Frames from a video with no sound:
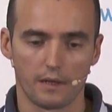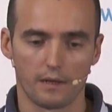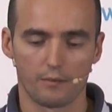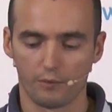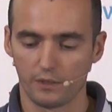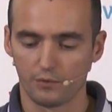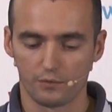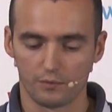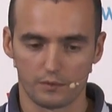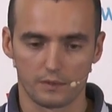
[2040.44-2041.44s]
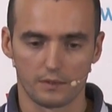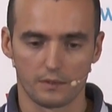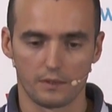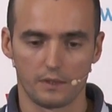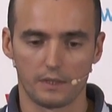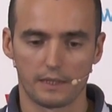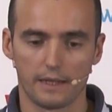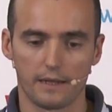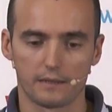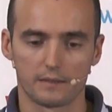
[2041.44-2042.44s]
and we use in
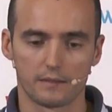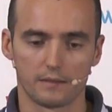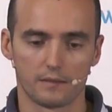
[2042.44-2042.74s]
text.